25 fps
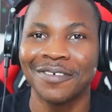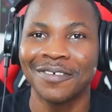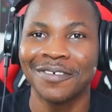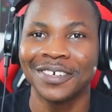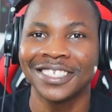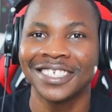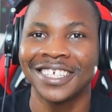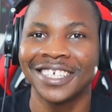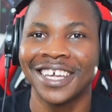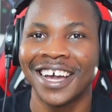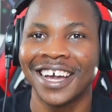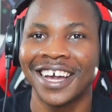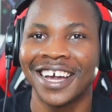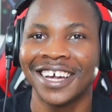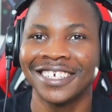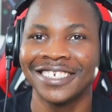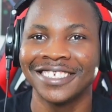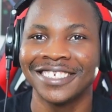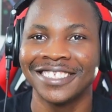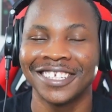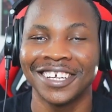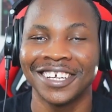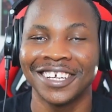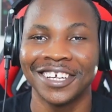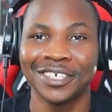it, guys.
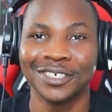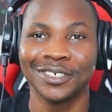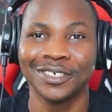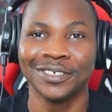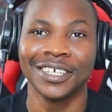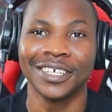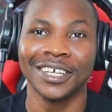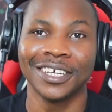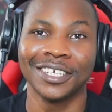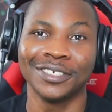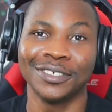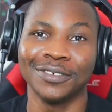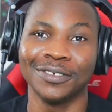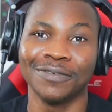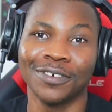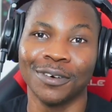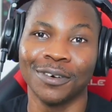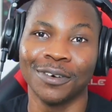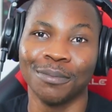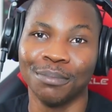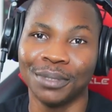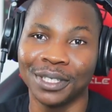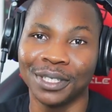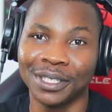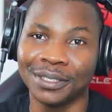Thank you for
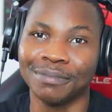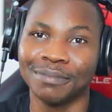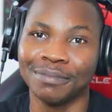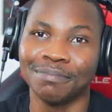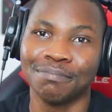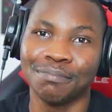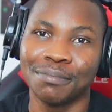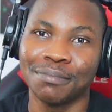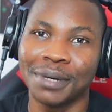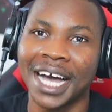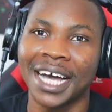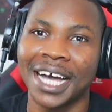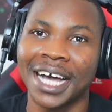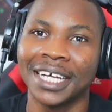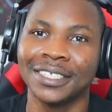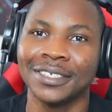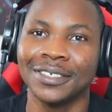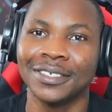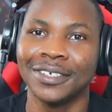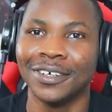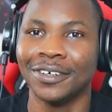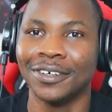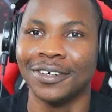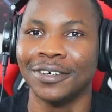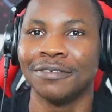being part
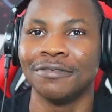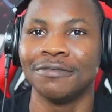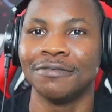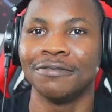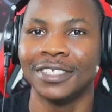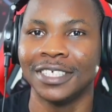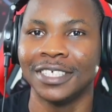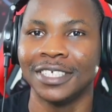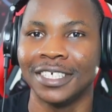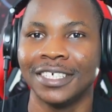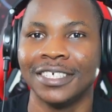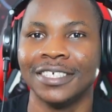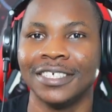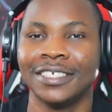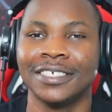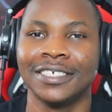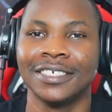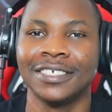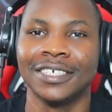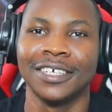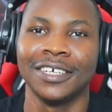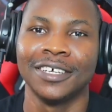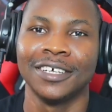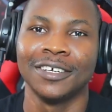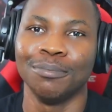of this
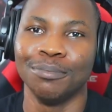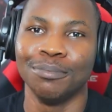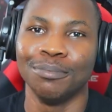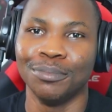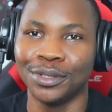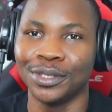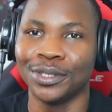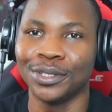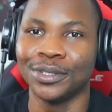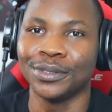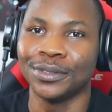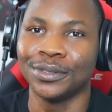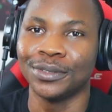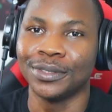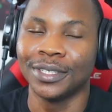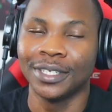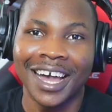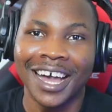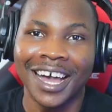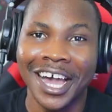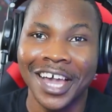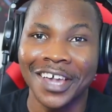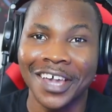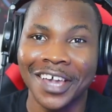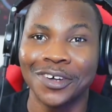build.
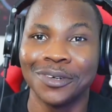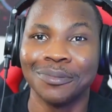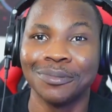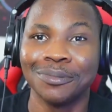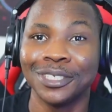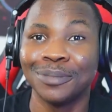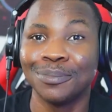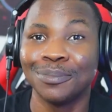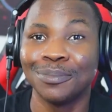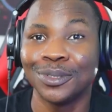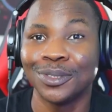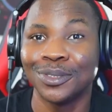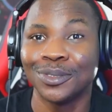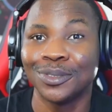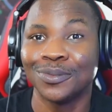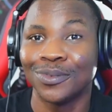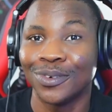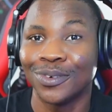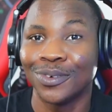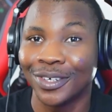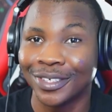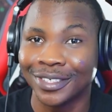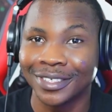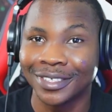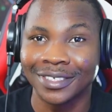I hope this build
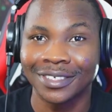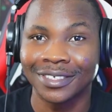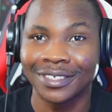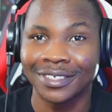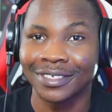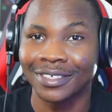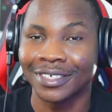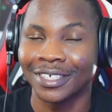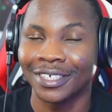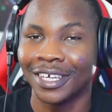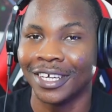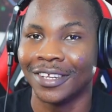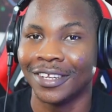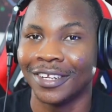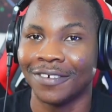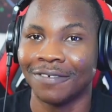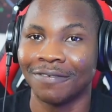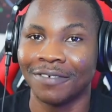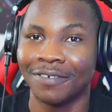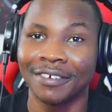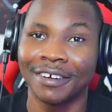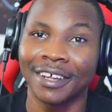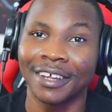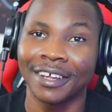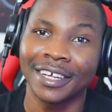was
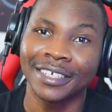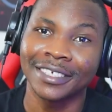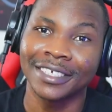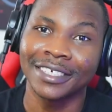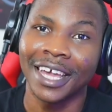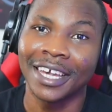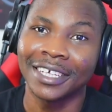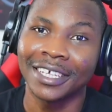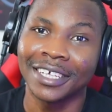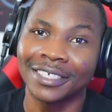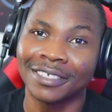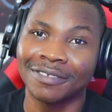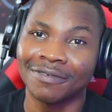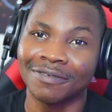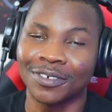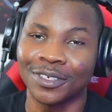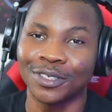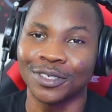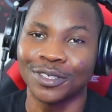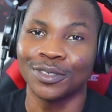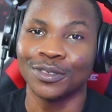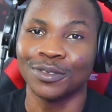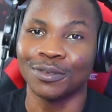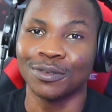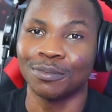very exciting for
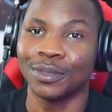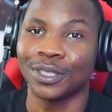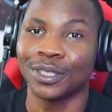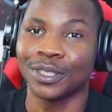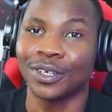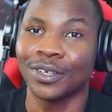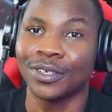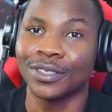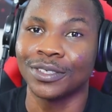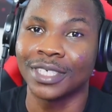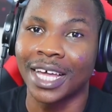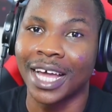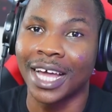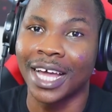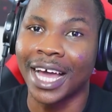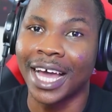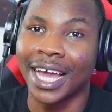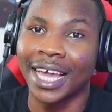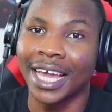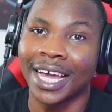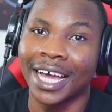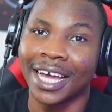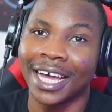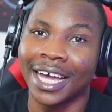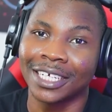you, because
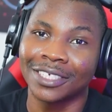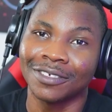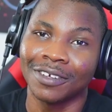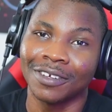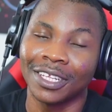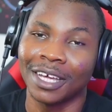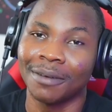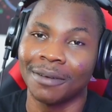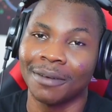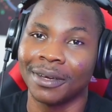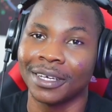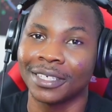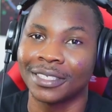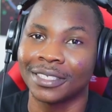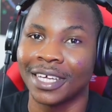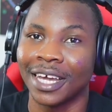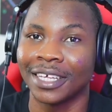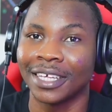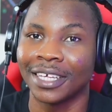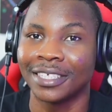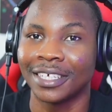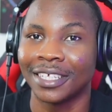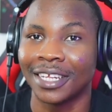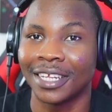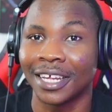I actually am
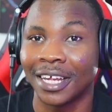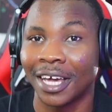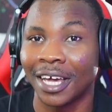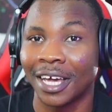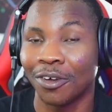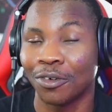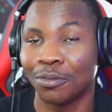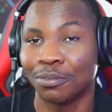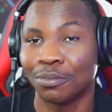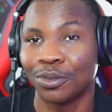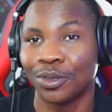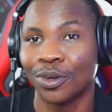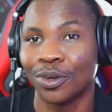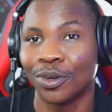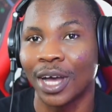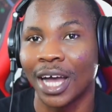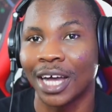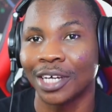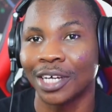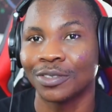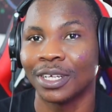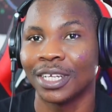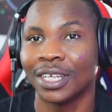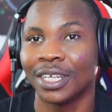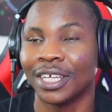excited, and I hope you
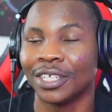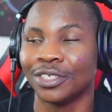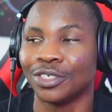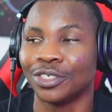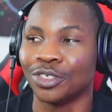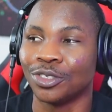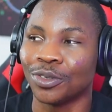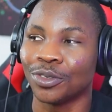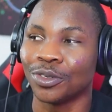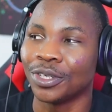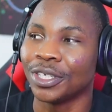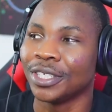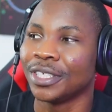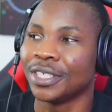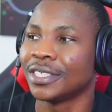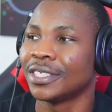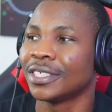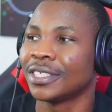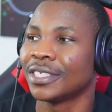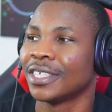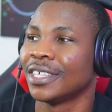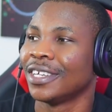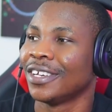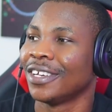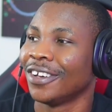actually enjoyed
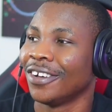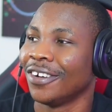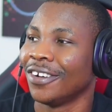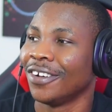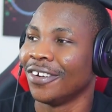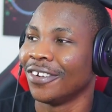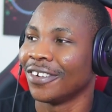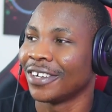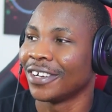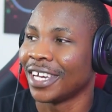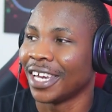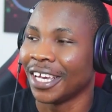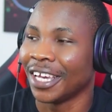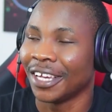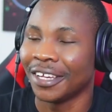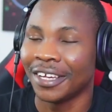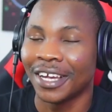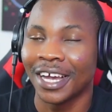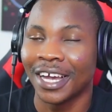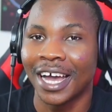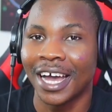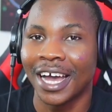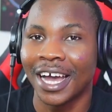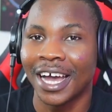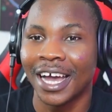it. Okay,
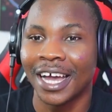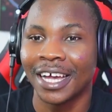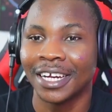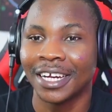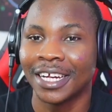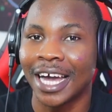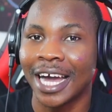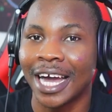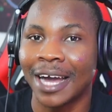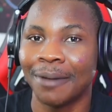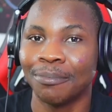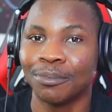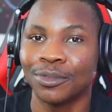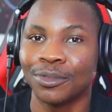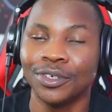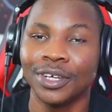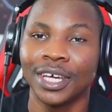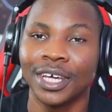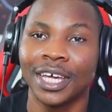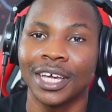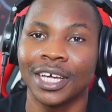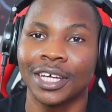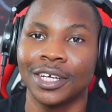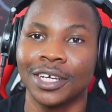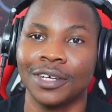and I'm gonna